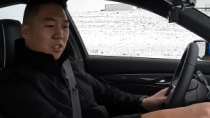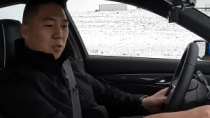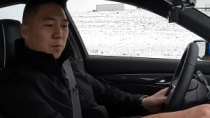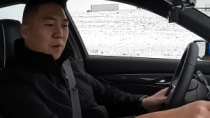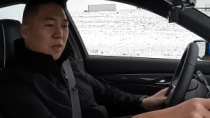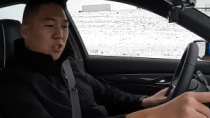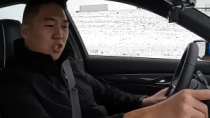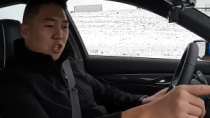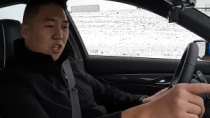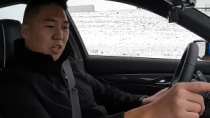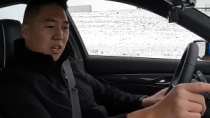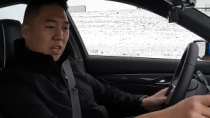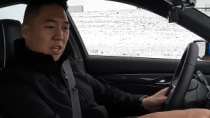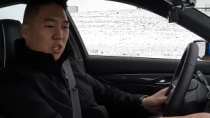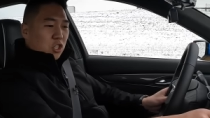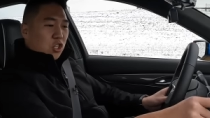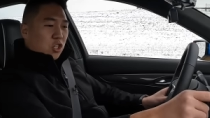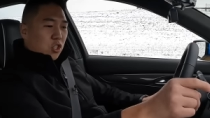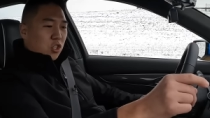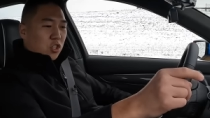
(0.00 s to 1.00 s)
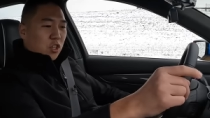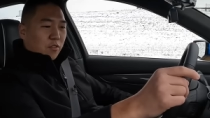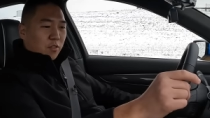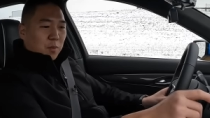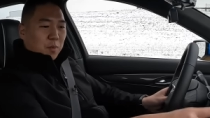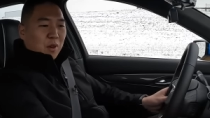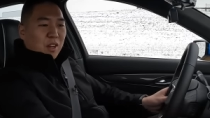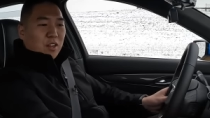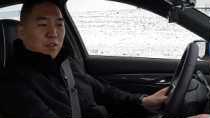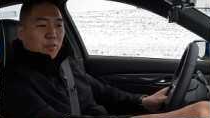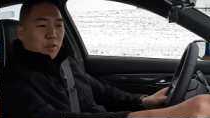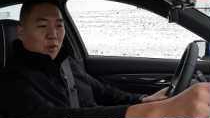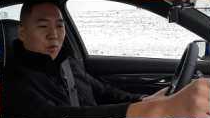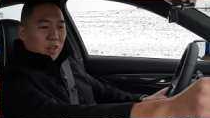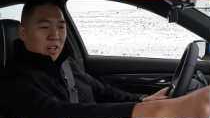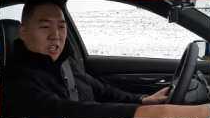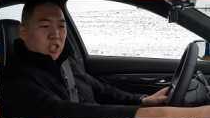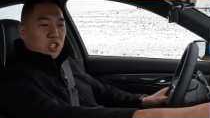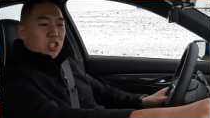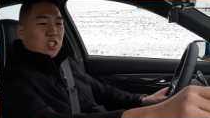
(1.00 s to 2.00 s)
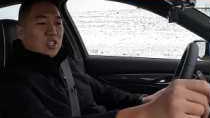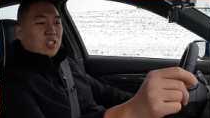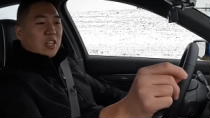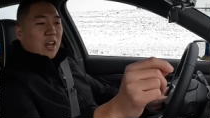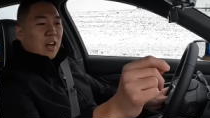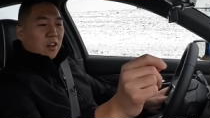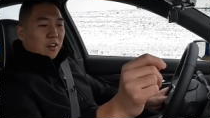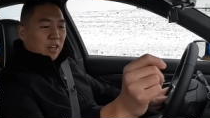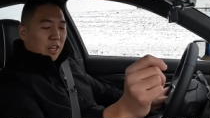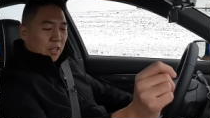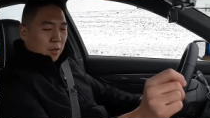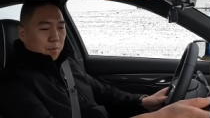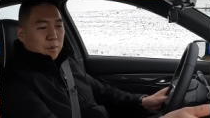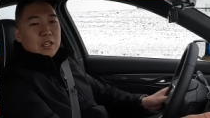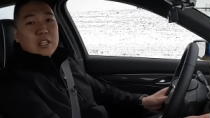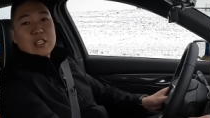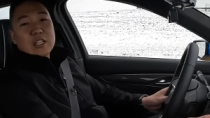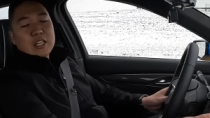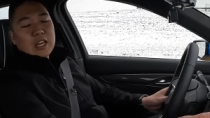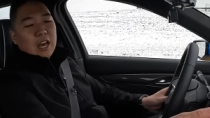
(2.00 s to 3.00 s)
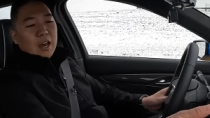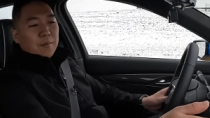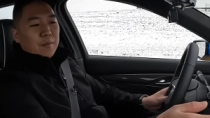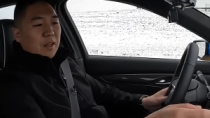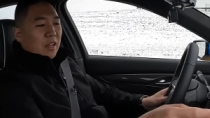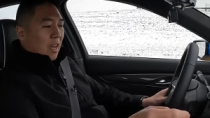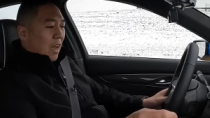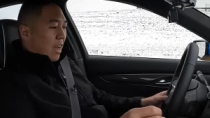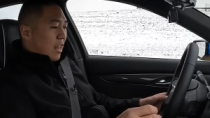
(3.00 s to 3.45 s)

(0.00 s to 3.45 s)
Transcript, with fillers: suspension, engine shift, brake feel, engine sound, and PTM.